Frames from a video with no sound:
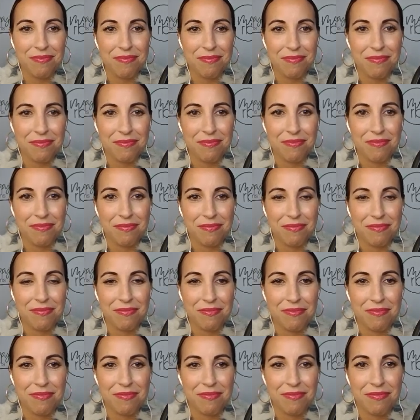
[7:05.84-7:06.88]

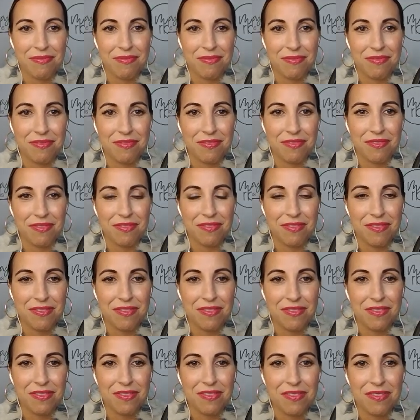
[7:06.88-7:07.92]

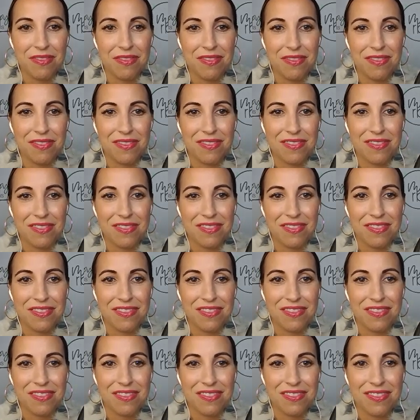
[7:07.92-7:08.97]

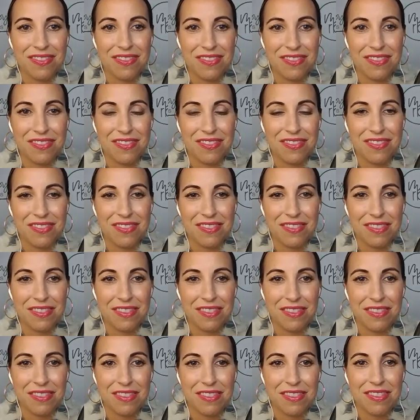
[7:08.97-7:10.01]

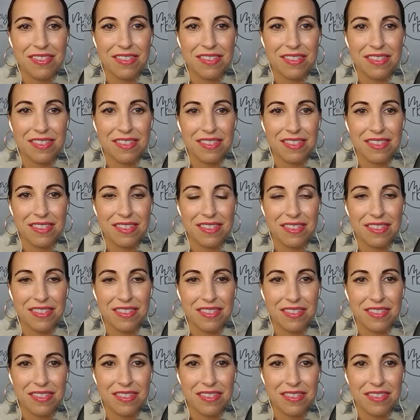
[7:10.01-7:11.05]

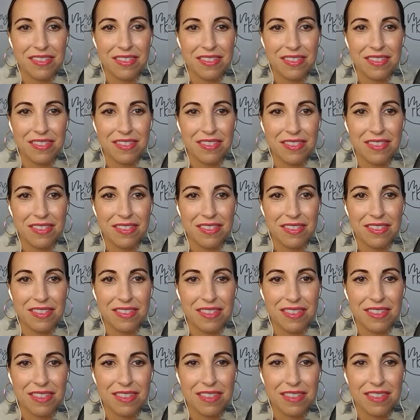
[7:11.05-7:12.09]

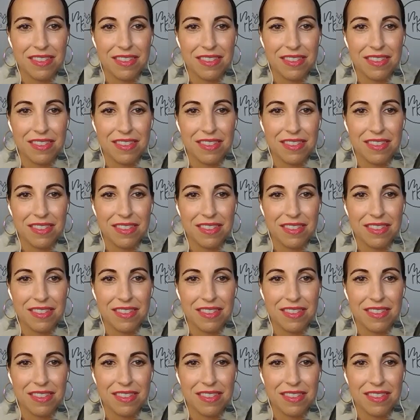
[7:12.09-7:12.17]
(not speaking)